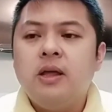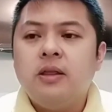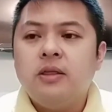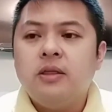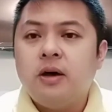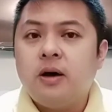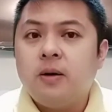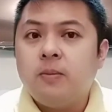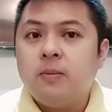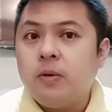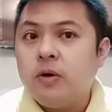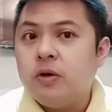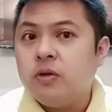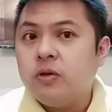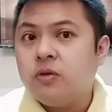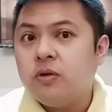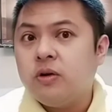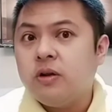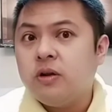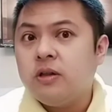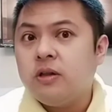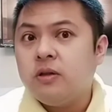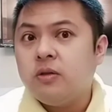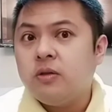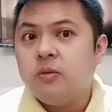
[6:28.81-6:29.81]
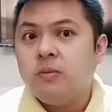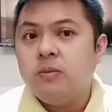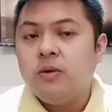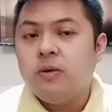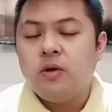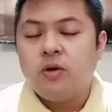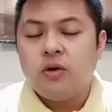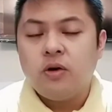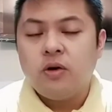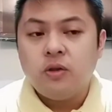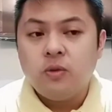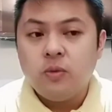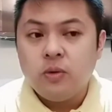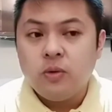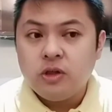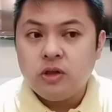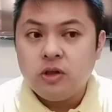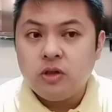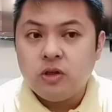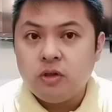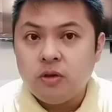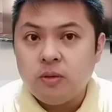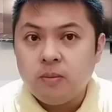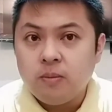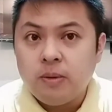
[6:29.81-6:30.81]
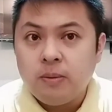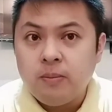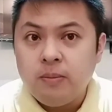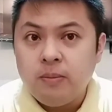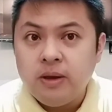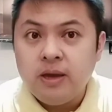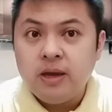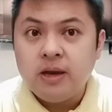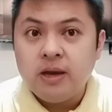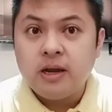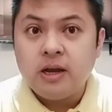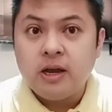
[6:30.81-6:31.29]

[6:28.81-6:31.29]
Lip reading: the opportunity to be heard, which is yung mabigyan